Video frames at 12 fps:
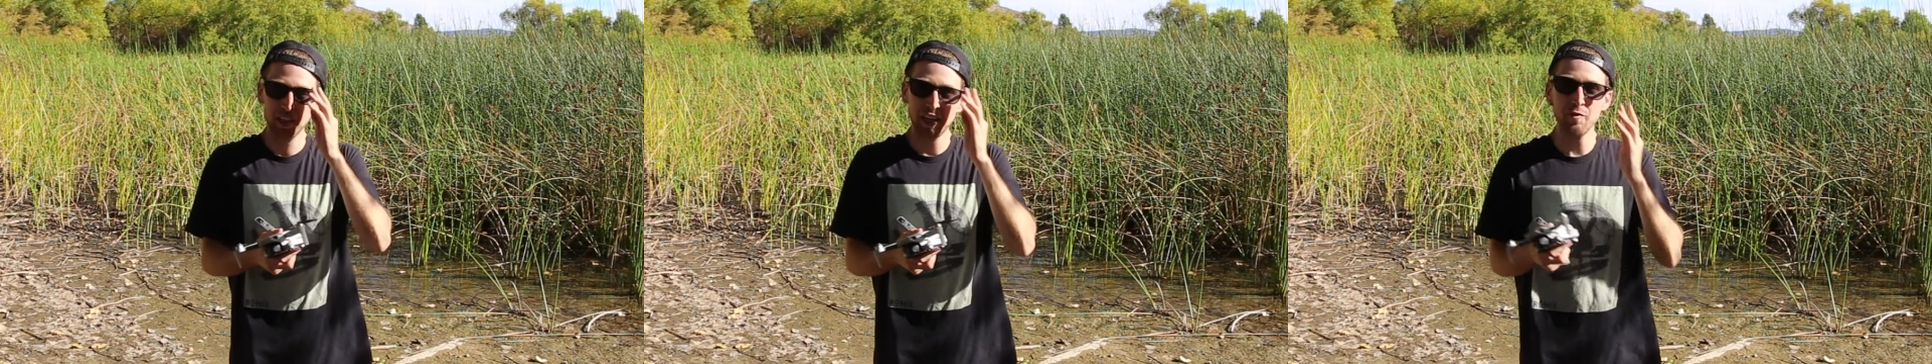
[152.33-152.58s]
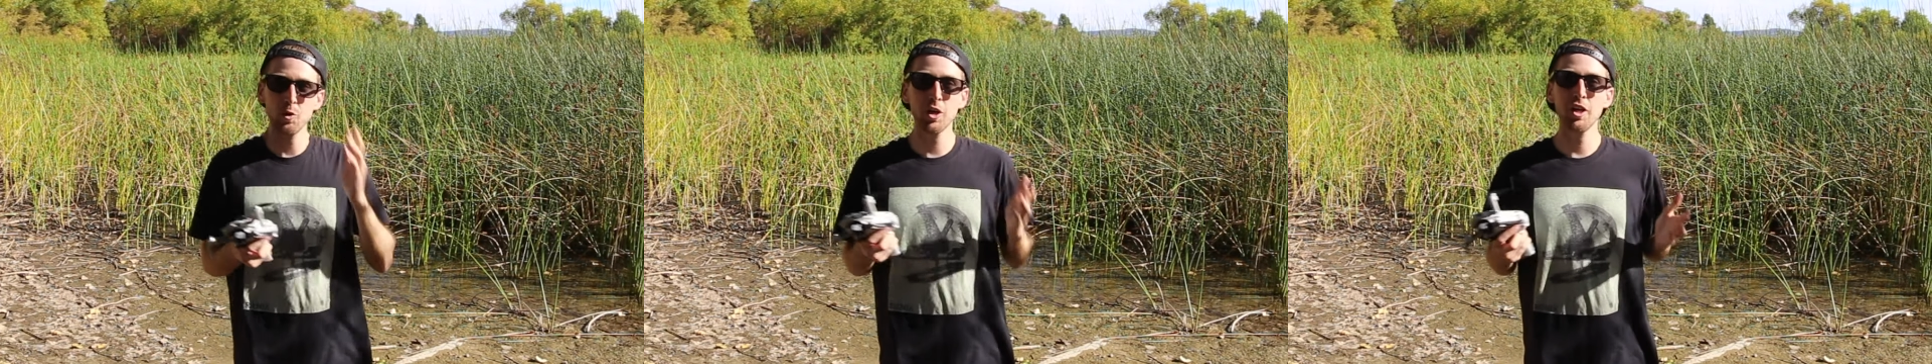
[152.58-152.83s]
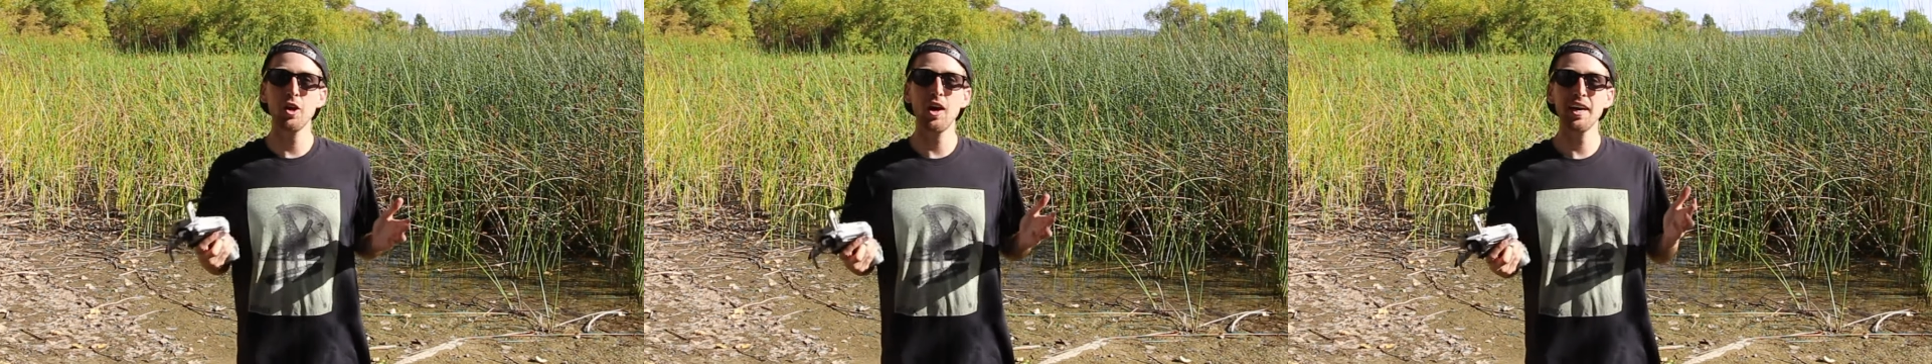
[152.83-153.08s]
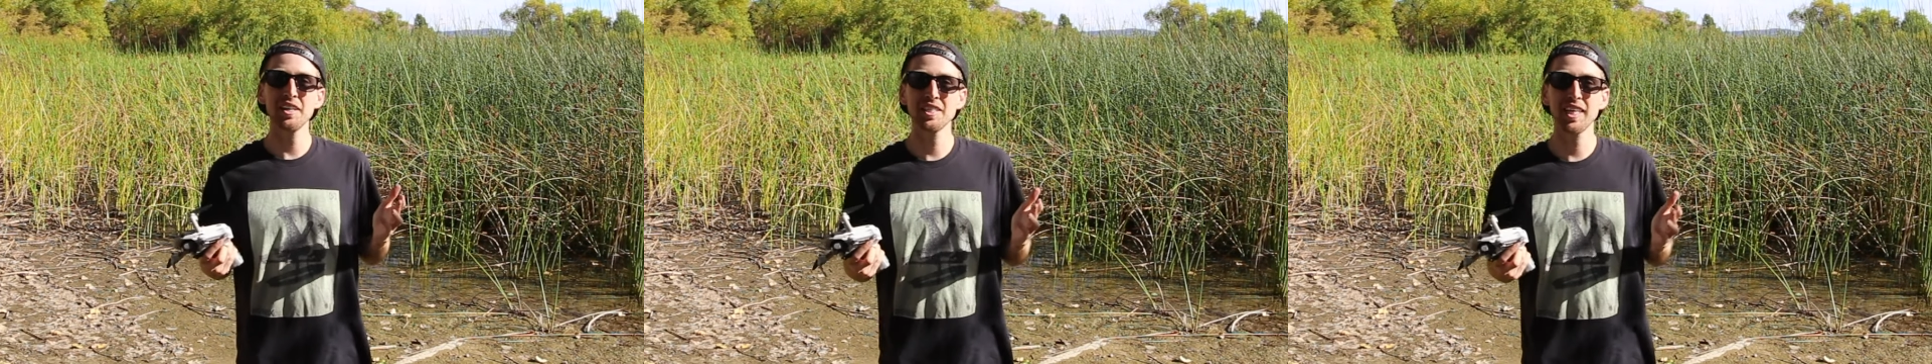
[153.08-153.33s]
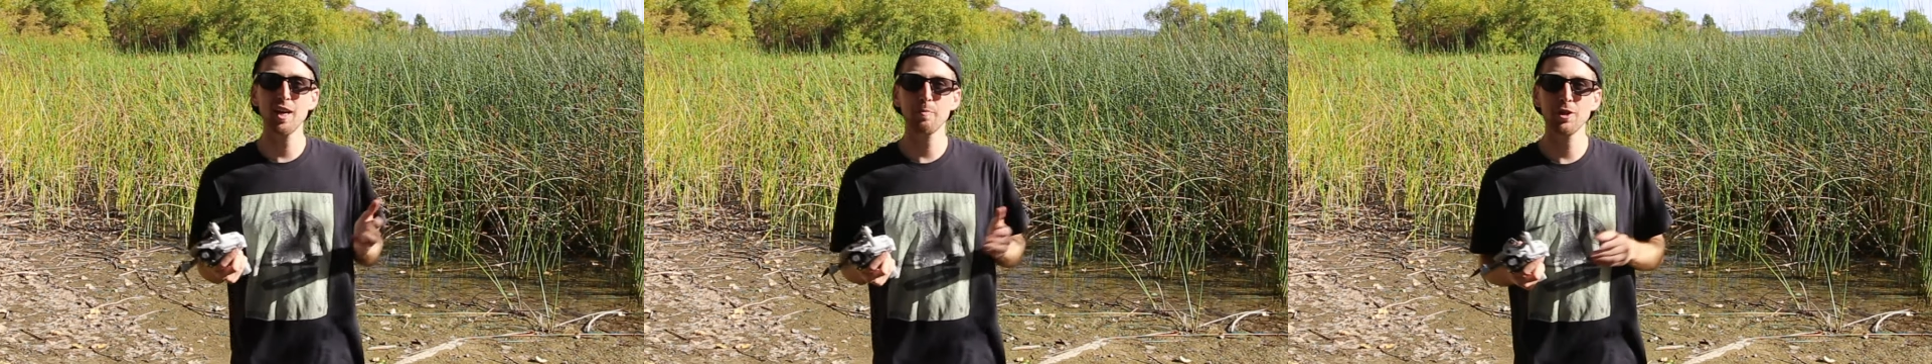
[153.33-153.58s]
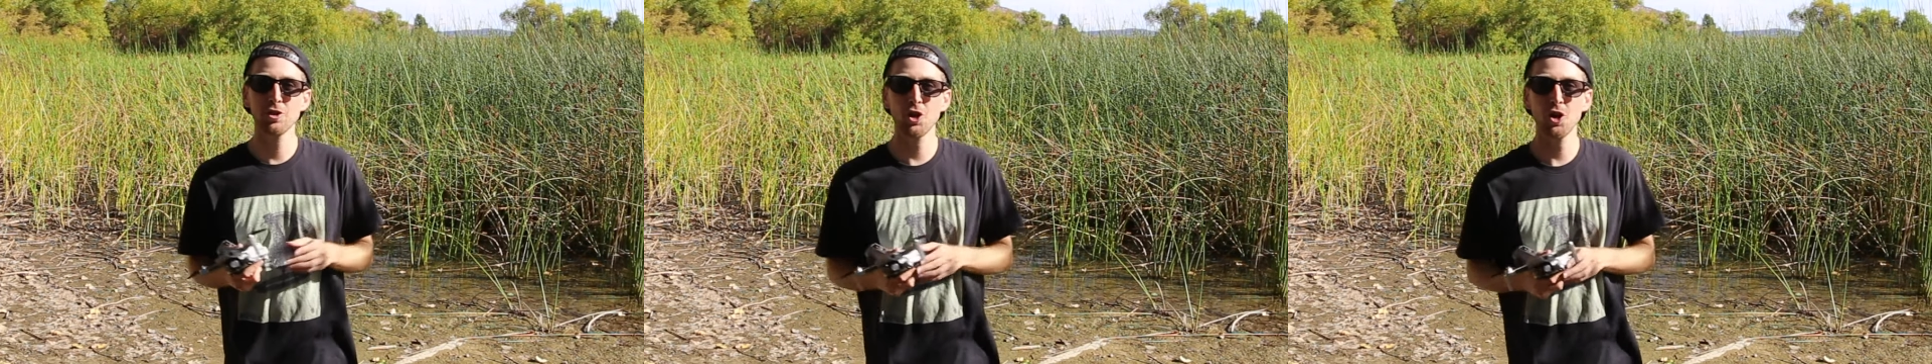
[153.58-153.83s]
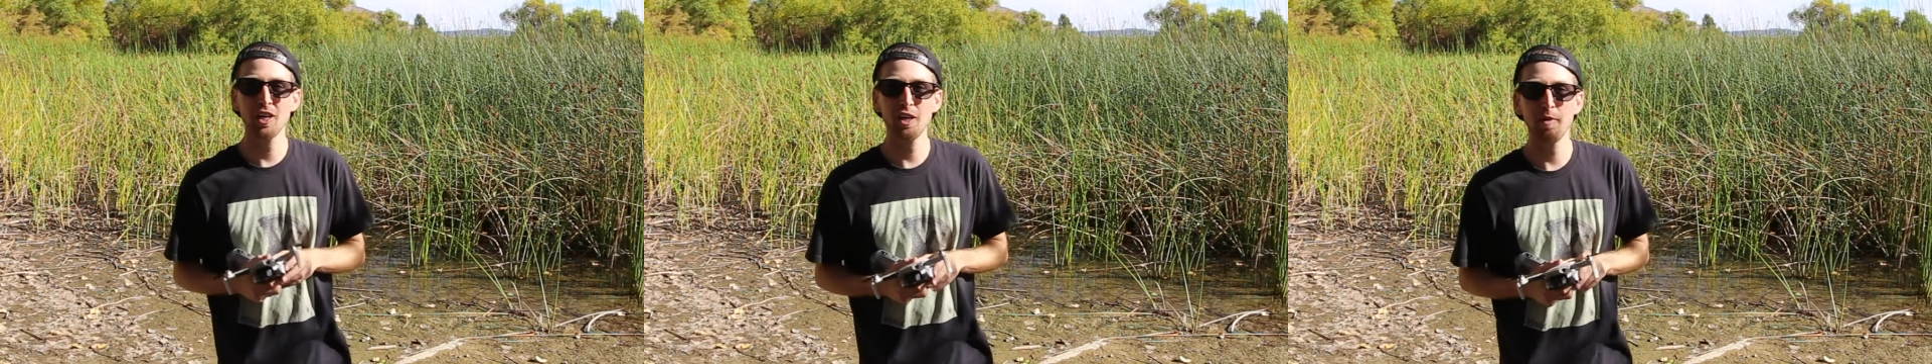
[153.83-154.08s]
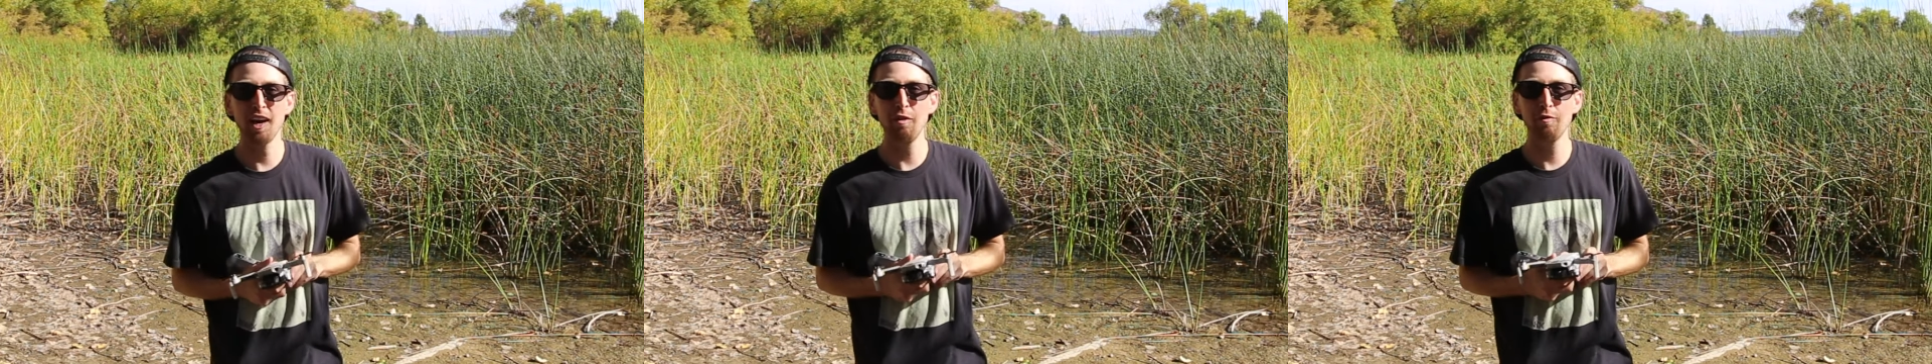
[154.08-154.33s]
If you want to know how to set up your drone
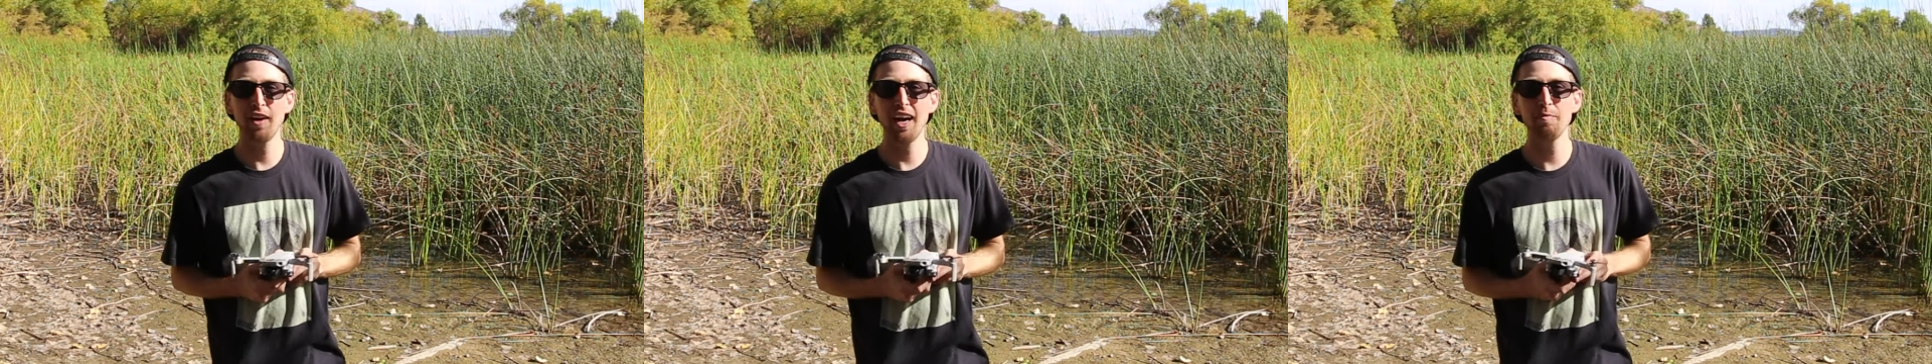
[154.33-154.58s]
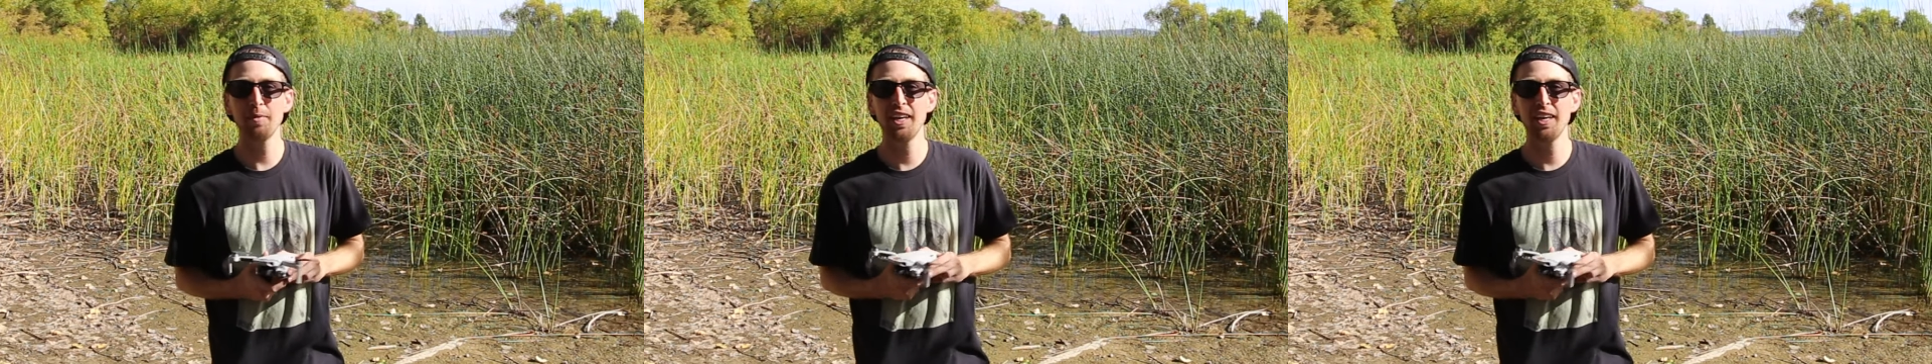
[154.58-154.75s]
in about 5